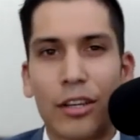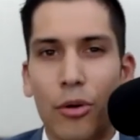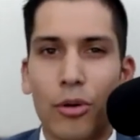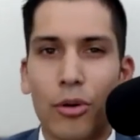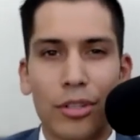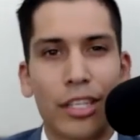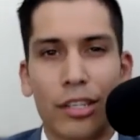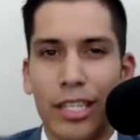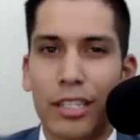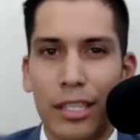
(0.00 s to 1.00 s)
quarterly, or
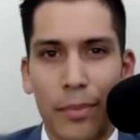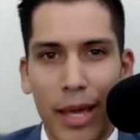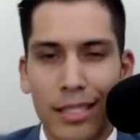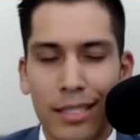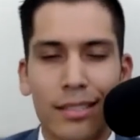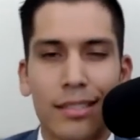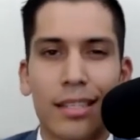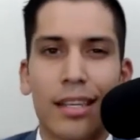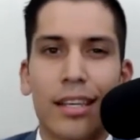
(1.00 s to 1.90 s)
yearly basis